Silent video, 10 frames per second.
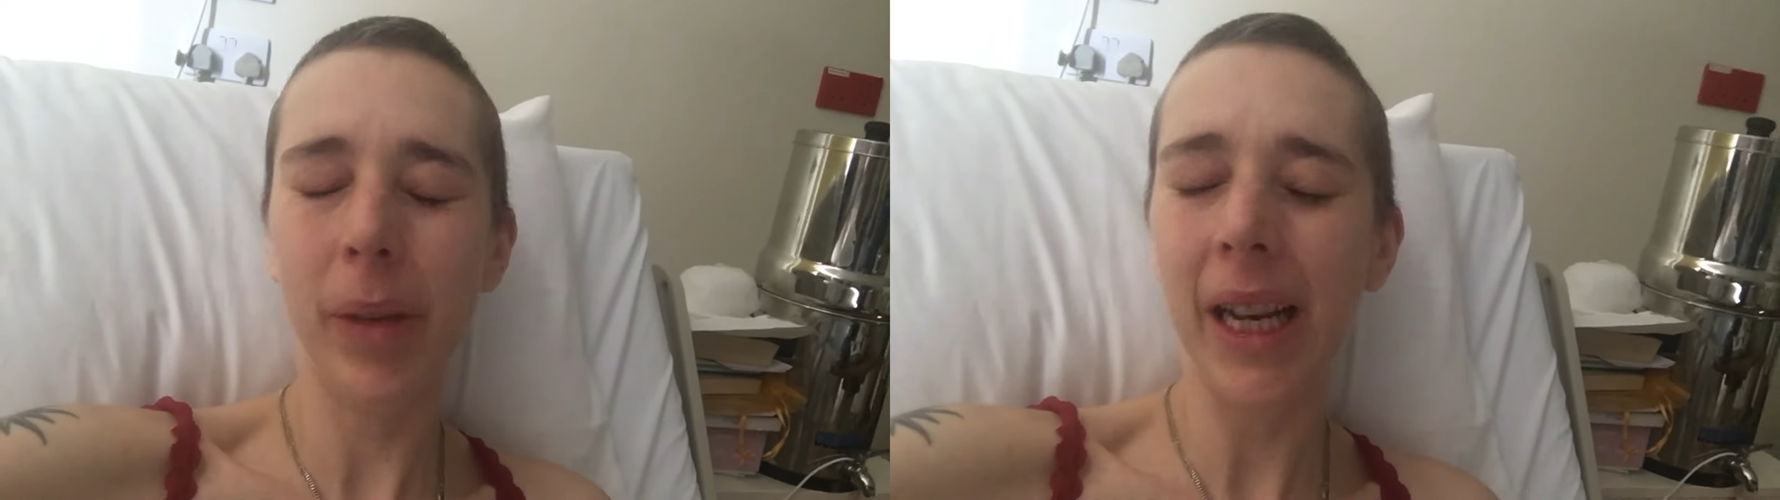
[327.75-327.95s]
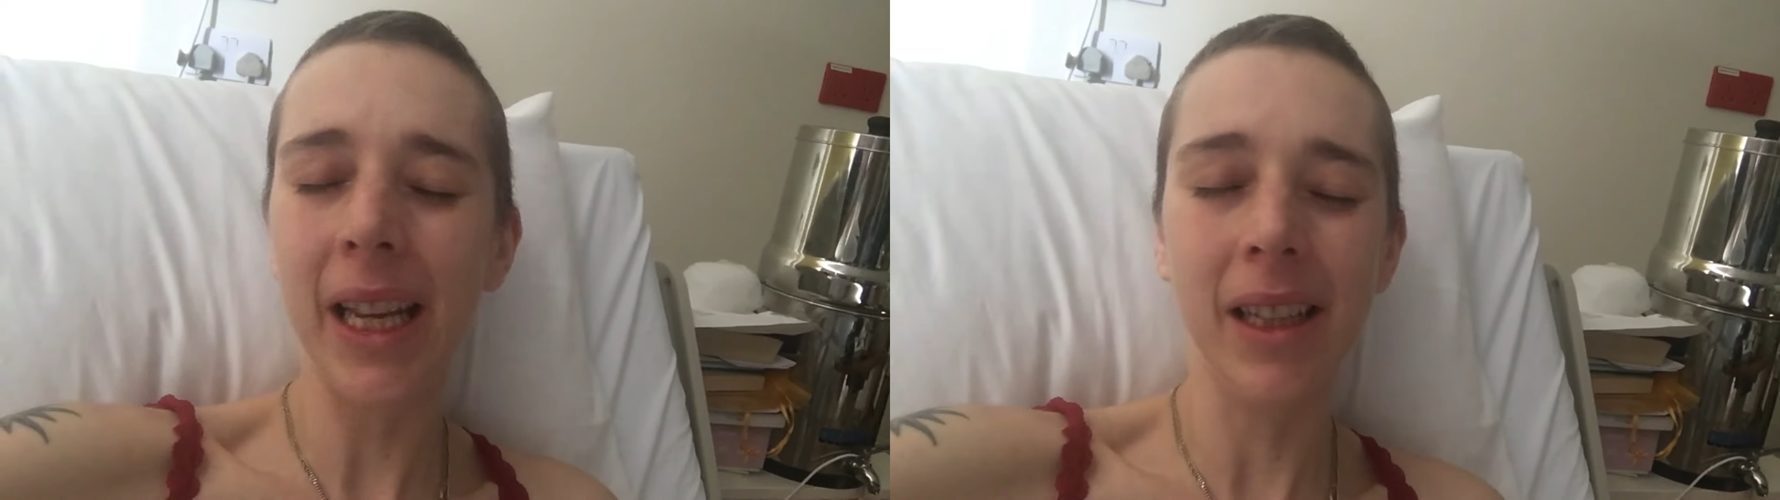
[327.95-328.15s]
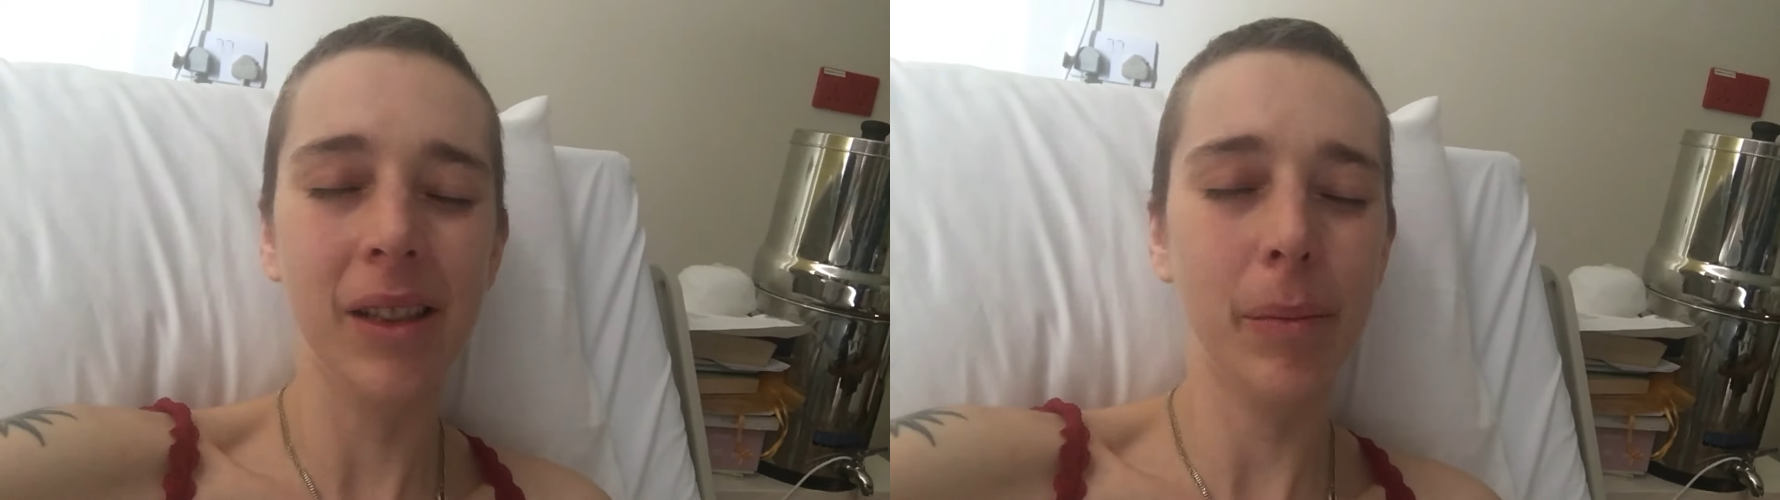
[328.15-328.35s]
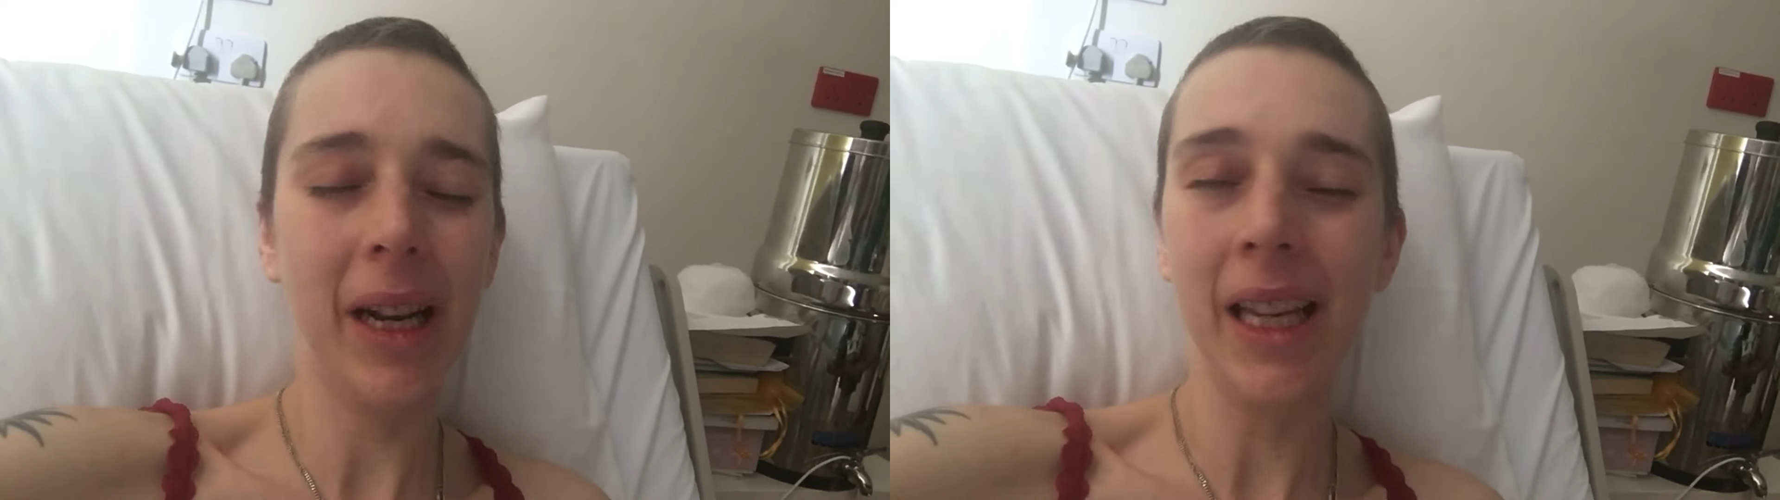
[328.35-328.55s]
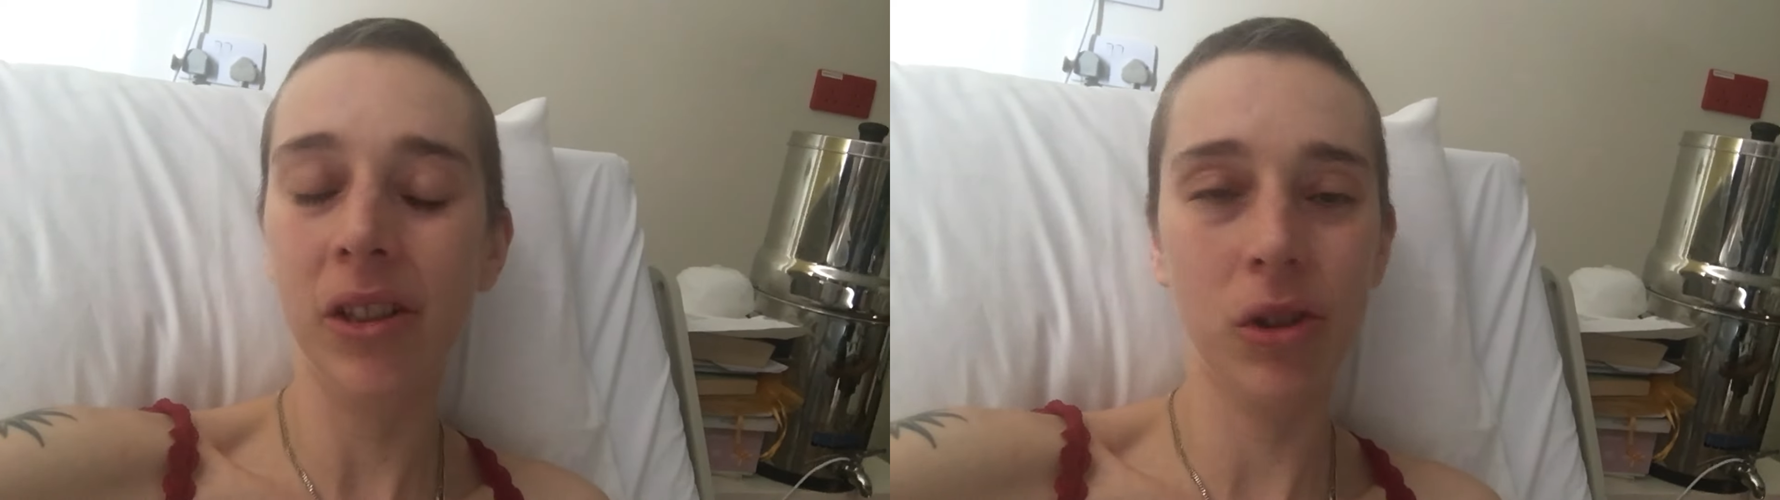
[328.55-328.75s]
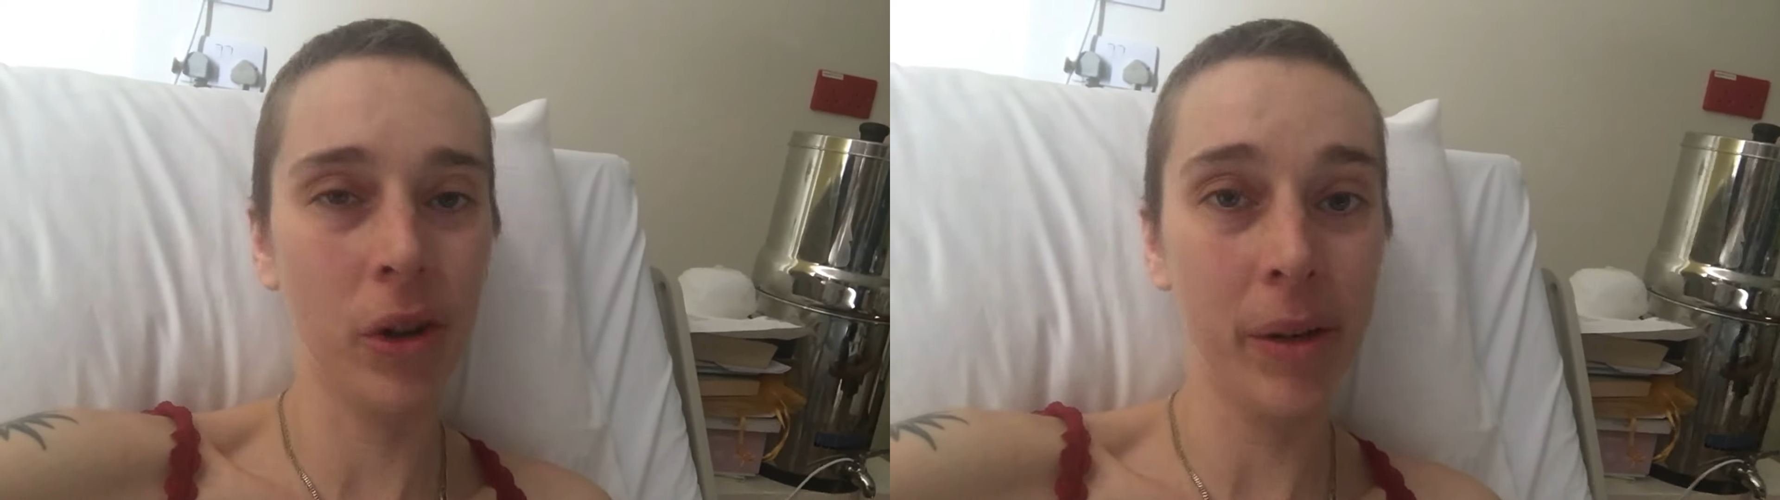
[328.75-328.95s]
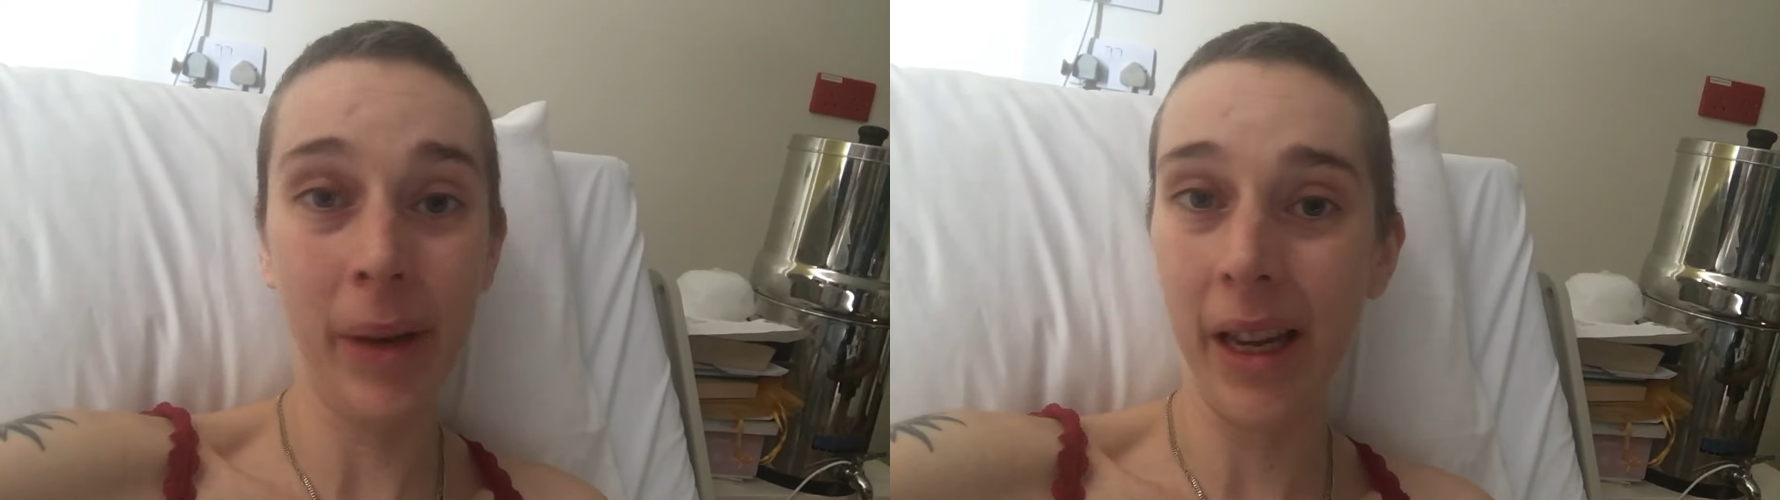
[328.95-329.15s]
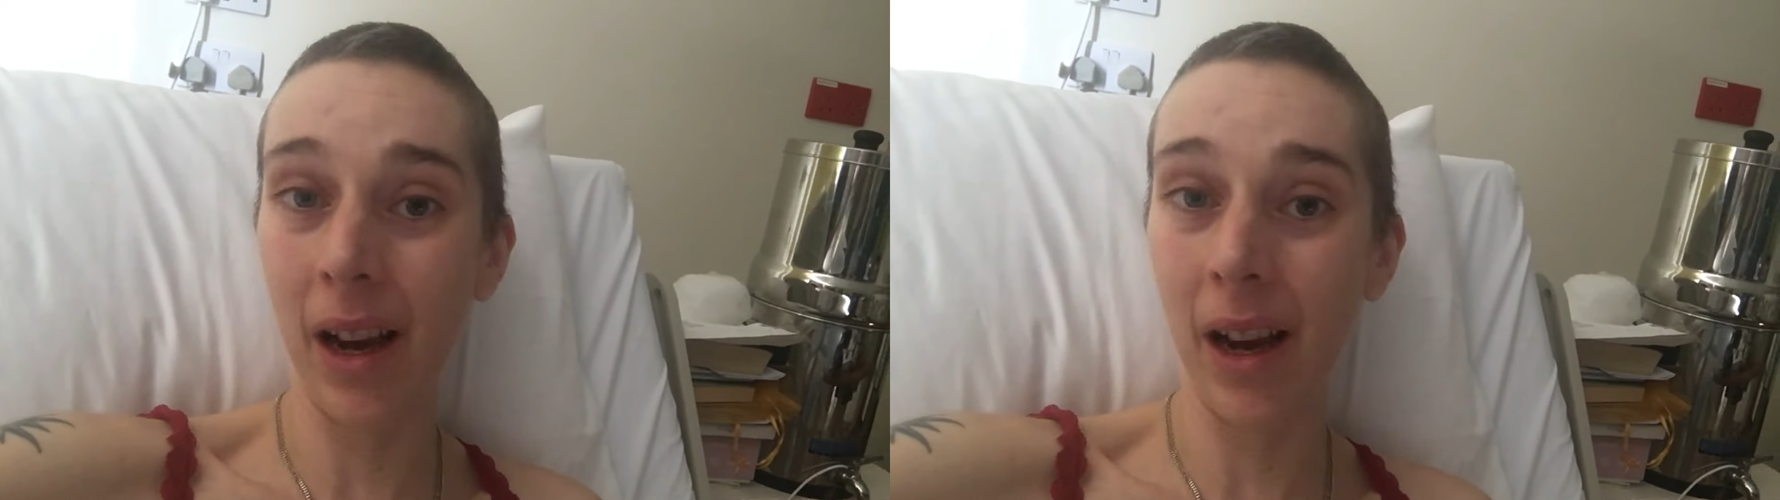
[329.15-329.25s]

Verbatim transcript: please, please join me.